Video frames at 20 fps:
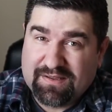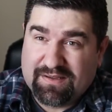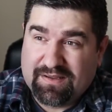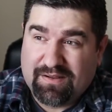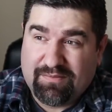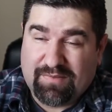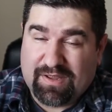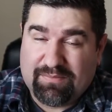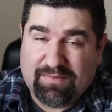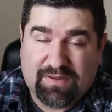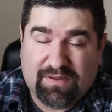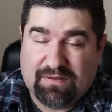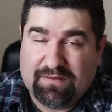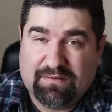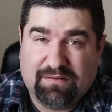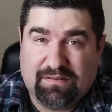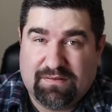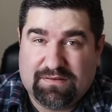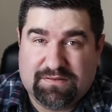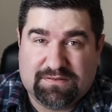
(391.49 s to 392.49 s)
maybe
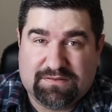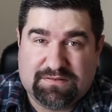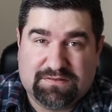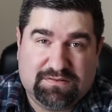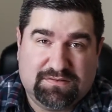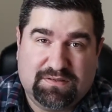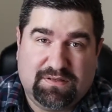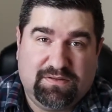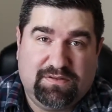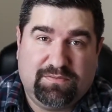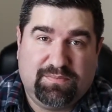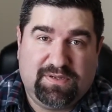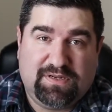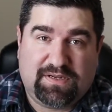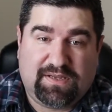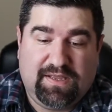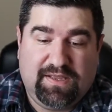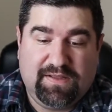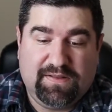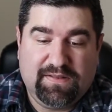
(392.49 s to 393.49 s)
there's a little bit
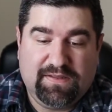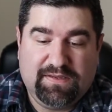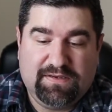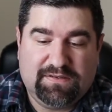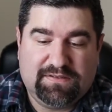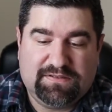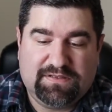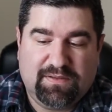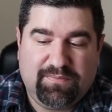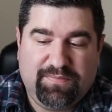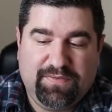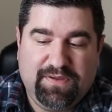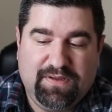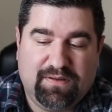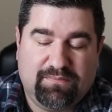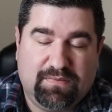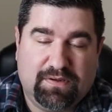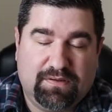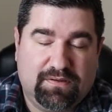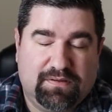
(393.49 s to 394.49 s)
of kindling or something.
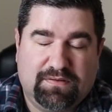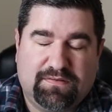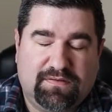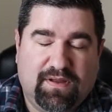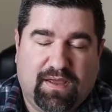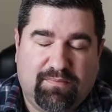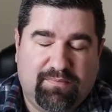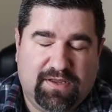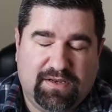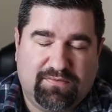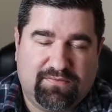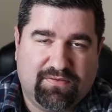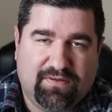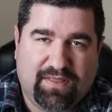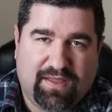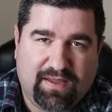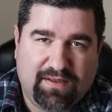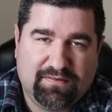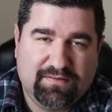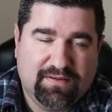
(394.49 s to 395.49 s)
I mean, it's not made for
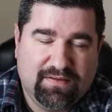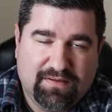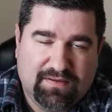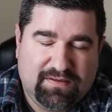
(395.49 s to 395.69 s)
that.